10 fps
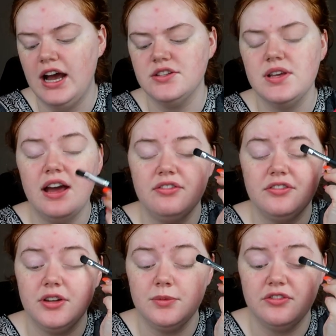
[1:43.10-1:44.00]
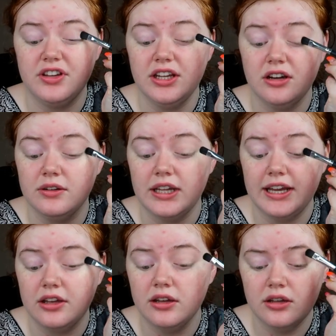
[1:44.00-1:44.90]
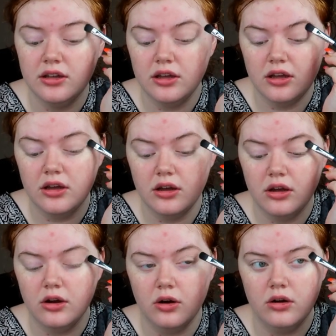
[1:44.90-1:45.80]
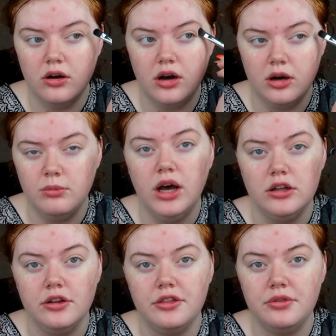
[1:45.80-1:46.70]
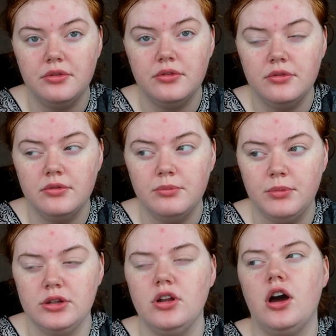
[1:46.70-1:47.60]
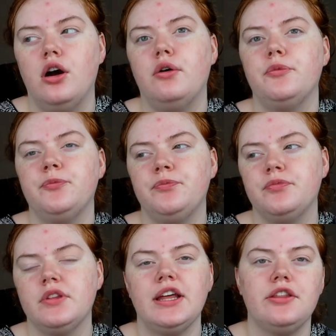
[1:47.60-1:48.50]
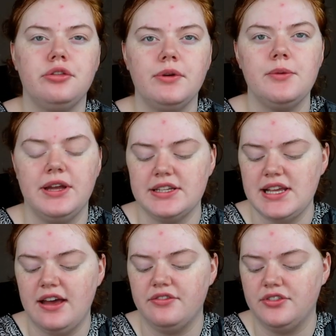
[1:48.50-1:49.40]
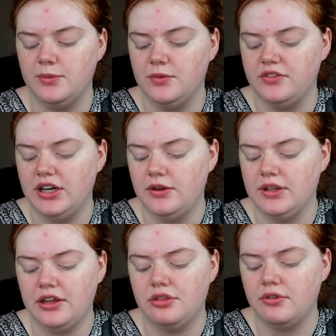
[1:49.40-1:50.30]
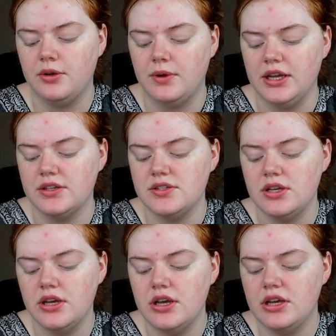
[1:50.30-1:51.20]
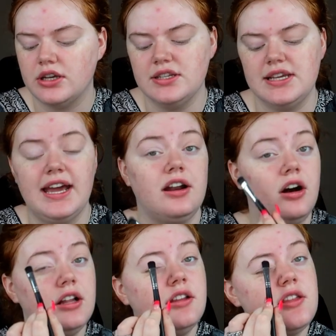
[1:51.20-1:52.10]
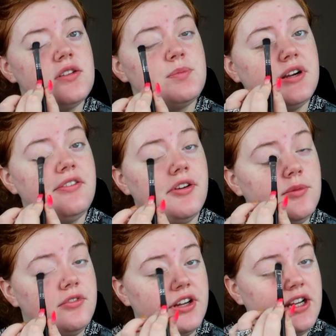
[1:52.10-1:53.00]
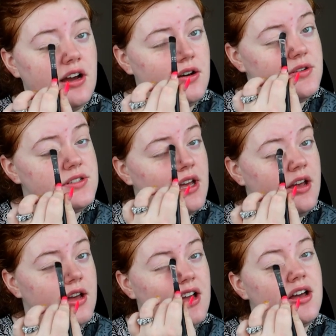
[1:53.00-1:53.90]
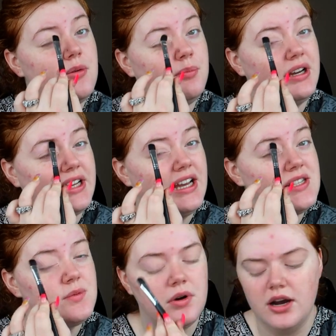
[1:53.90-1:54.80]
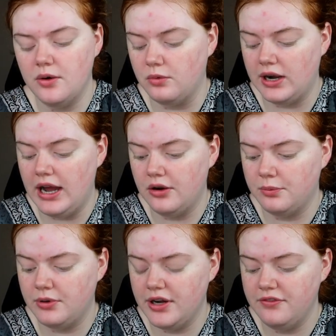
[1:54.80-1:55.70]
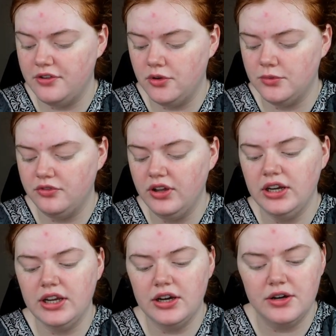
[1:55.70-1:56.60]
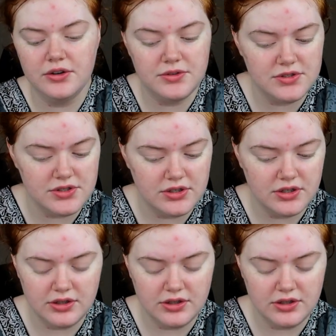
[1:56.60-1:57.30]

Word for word: I also haven't filmed a video in like a month. No, like three weeks. I haven't filmed a video in like three weeks because I had all of those pre-filmed videos, but guess what? We're out of pre-filmed videos.